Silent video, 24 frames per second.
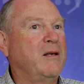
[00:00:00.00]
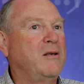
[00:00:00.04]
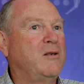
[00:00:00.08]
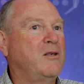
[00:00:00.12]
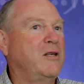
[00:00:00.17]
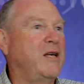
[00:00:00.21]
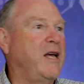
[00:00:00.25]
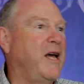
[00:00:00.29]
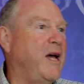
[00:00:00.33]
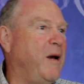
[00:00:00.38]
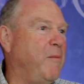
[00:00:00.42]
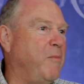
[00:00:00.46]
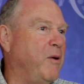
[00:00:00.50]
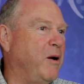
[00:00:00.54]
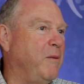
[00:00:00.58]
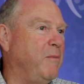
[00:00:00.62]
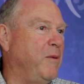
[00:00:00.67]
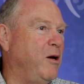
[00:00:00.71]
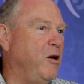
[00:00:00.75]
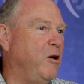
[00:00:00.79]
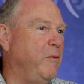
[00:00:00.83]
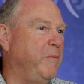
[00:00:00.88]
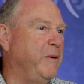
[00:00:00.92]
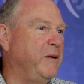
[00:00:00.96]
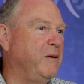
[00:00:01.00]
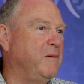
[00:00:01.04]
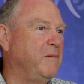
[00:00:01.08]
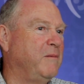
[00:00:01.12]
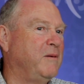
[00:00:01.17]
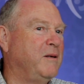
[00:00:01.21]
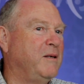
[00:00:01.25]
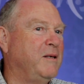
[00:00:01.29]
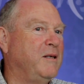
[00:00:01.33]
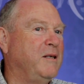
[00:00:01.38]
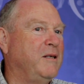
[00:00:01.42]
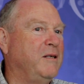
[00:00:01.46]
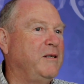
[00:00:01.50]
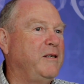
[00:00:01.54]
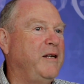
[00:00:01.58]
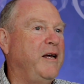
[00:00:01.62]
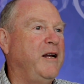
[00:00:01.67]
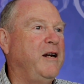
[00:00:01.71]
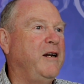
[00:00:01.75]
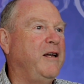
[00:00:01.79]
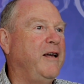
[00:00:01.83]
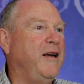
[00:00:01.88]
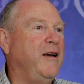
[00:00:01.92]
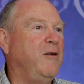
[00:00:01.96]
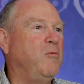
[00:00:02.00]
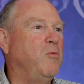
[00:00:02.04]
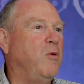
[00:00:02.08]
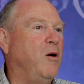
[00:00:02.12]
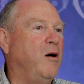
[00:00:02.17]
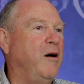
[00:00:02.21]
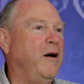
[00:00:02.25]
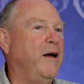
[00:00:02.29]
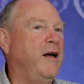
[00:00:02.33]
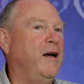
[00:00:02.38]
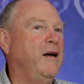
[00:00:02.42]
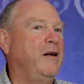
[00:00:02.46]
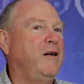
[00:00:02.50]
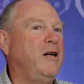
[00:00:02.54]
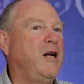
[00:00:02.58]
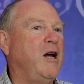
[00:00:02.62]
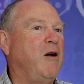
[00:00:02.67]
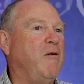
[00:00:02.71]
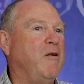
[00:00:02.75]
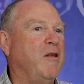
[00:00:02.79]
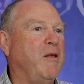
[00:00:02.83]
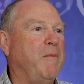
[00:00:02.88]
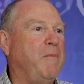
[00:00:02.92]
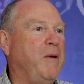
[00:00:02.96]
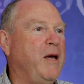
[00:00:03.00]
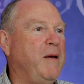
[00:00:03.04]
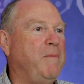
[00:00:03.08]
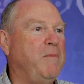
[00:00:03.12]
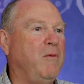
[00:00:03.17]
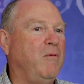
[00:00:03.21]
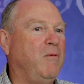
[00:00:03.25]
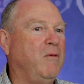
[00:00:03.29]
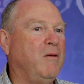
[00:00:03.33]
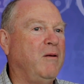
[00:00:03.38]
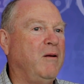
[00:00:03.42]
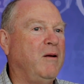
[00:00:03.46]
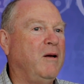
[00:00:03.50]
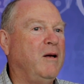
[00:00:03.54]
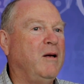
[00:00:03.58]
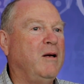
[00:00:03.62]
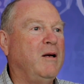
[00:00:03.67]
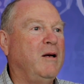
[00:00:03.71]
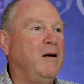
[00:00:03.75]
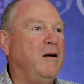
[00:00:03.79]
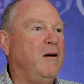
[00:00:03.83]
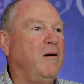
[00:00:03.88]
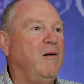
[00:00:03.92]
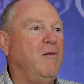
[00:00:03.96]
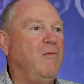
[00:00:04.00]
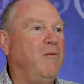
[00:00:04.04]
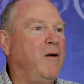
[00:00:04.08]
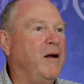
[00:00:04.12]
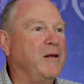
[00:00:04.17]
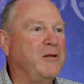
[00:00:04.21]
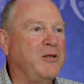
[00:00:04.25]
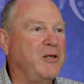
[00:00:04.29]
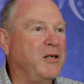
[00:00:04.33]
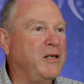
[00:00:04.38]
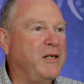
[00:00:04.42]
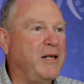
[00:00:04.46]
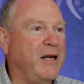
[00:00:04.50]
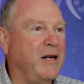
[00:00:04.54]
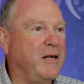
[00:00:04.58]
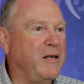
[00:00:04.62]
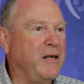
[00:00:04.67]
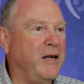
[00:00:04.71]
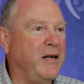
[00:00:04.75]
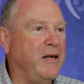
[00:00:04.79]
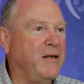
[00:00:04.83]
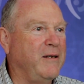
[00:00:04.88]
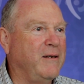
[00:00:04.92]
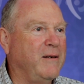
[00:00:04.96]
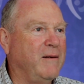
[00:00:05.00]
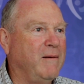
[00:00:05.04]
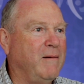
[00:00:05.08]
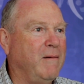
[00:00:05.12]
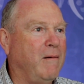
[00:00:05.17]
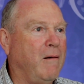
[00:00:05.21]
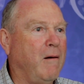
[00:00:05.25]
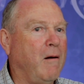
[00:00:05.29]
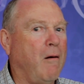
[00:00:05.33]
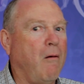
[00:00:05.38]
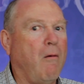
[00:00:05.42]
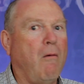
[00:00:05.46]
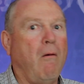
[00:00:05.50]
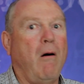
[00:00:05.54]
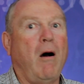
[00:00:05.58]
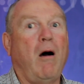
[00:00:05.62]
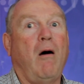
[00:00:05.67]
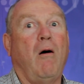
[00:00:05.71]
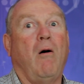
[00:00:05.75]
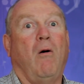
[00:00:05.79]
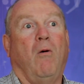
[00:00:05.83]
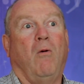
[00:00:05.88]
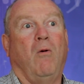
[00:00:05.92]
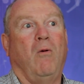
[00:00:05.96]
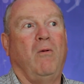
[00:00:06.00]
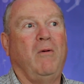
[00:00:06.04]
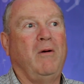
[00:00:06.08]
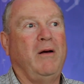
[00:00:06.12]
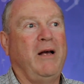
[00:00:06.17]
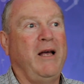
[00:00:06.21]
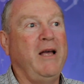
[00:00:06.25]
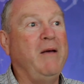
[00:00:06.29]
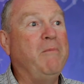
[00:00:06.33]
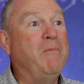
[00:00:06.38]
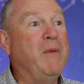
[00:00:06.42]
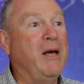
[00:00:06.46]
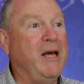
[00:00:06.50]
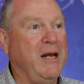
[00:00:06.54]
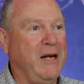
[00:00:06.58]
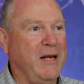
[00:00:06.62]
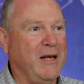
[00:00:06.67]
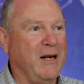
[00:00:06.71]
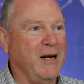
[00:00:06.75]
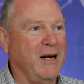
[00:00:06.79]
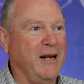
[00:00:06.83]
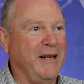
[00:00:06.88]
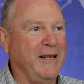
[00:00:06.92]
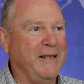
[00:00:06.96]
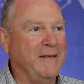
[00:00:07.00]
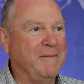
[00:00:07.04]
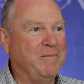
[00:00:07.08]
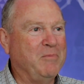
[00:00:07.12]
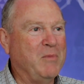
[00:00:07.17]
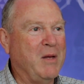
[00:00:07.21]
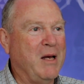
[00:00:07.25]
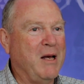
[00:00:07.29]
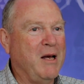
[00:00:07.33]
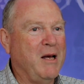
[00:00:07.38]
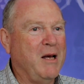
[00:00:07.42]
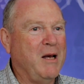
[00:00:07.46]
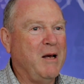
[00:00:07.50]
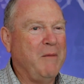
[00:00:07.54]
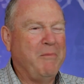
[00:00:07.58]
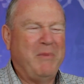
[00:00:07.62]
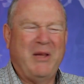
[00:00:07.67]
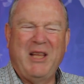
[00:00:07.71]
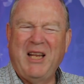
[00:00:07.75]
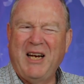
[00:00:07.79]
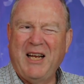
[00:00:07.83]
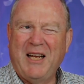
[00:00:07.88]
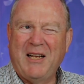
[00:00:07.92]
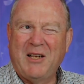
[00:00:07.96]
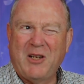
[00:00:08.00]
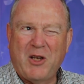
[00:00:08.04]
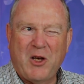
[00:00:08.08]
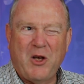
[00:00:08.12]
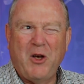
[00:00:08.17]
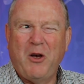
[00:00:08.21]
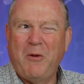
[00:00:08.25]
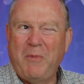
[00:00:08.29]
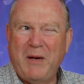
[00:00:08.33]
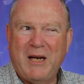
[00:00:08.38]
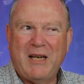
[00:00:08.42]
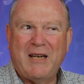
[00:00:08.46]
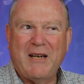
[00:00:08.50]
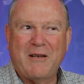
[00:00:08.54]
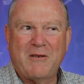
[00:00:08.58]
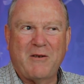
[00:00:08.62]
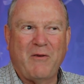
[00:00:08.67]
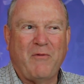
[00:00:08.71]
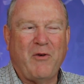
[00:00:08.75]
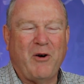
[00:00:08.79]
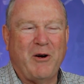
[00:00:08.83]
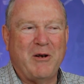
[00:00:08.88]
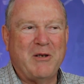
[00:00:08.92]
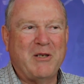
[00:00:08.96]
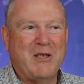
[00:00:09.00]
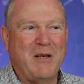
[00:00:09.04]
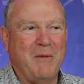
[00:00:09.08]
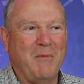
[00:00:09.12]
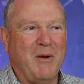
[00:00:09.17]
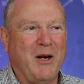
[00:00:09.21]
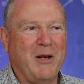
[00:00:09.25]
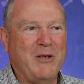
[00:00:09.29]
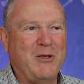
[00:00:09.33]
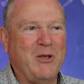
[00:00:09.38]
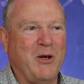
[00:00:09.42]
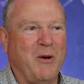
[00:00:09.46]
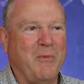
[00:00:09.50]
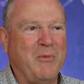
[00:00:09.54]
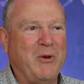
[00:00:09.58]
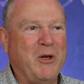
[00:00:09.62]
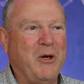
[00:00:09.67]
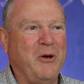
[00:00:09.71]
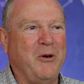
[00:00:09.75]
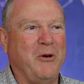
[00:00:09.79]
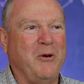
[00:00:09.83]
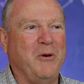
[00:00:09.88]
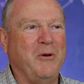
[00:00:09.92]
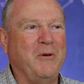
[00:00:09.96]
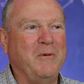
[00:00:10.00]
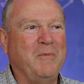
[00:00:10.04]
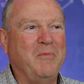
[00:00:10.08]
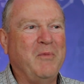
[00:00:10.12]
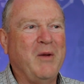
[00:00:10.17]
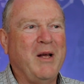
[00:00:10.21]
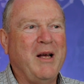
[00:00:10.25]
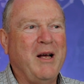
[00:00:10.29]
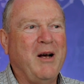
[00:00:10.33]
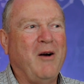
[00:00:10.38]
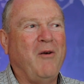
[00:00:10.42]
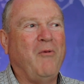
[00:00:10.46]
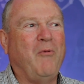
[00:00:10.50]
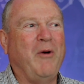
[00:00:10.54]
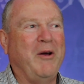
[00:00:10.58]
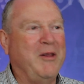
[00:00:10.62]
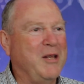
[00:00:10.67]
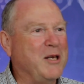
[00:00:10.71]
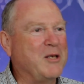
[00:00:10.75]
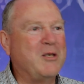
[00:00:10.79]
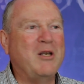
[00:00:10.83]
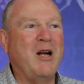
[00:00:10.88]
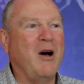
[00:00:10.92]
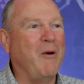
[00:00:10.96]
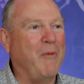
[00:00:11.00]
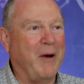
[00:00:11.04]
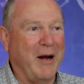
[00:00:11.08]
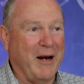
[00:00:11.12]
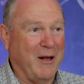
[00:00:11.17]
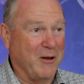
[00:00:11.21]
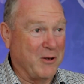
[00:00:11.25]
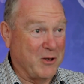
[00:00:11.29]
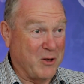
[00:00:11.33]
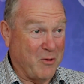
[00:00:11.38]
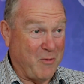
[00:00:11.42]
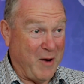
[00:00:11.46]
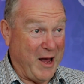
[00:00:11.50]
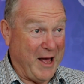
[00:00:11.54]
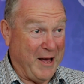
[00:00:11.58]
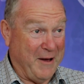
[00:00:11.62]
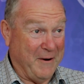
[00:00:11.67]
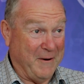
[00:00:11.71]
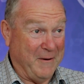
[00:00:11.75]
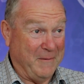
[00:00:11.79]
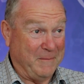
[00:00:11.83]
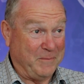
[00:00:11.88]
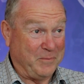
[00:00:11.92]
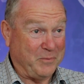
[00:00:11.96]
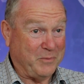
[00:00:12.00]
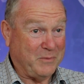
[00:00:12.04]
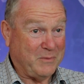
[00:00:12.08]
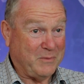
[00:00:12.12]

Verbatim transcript: It's Canberra to Melbourne, ten gig wire, no other people, runs at ten gig. Whoa, immediately. But then again, Cubic does a very similar job too when there's no one else around.